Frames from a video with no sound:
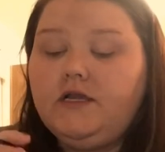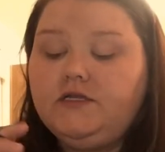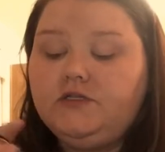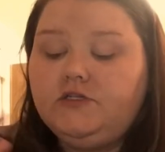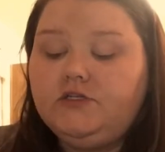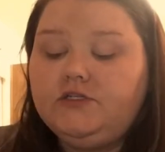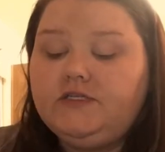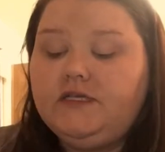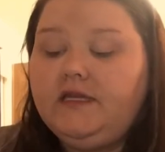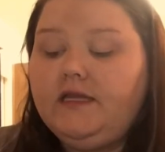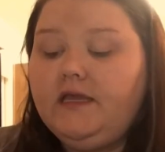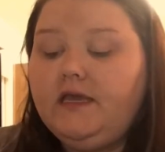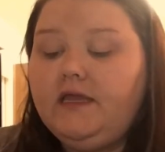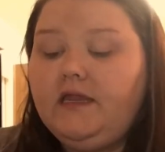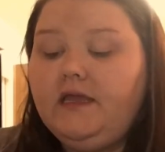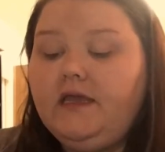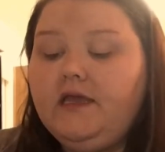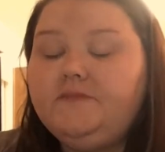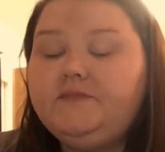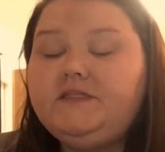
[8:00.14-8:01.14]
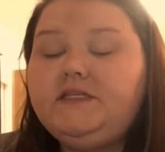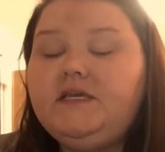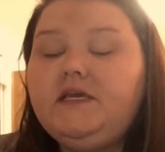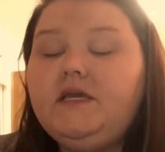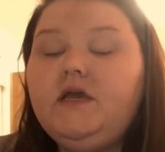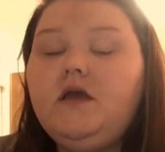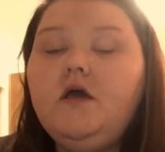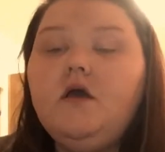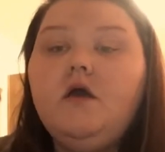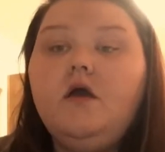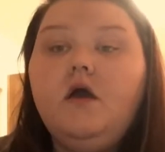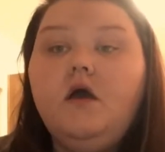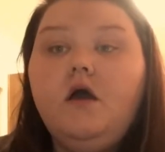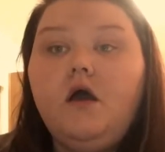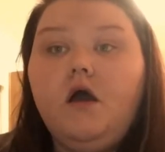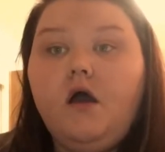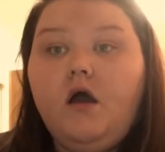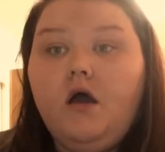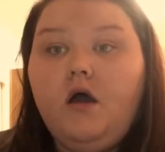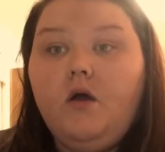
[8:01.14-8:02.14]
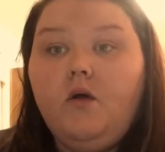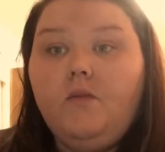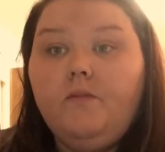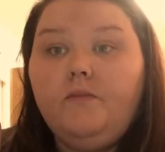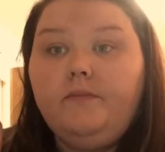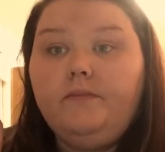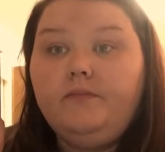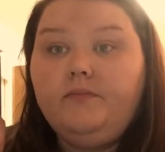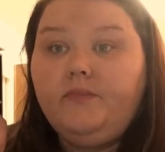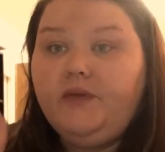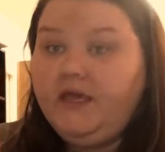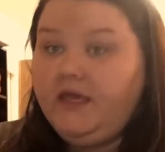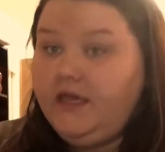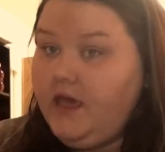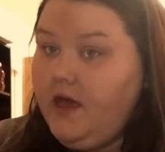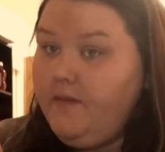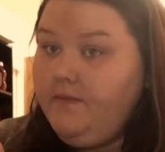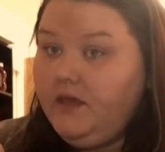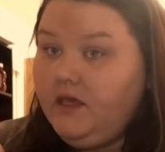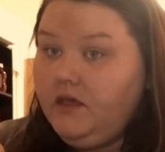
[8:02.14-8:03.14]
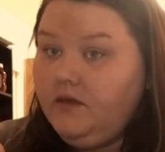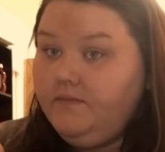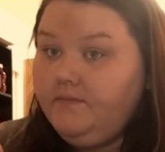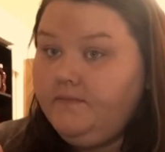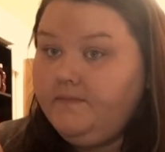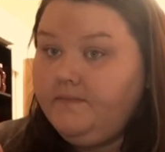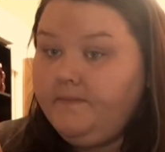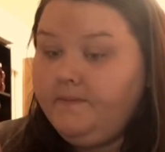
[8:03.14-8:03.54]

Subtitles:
interested in getting Ipsy, PM me.